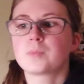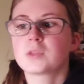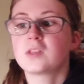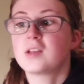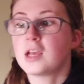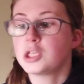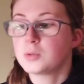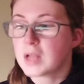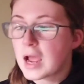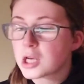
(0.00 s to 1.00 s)
Today she
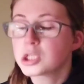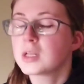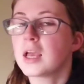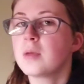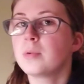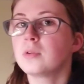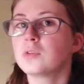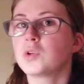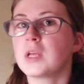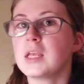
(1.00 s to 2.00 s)
was actually able
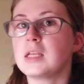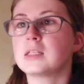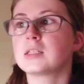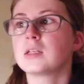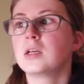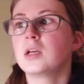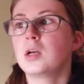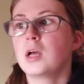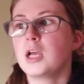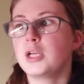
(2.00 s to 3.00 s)
to eat
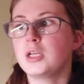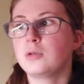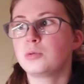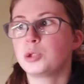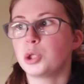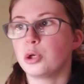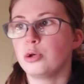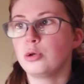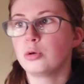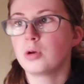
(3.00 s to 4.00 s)
a chew.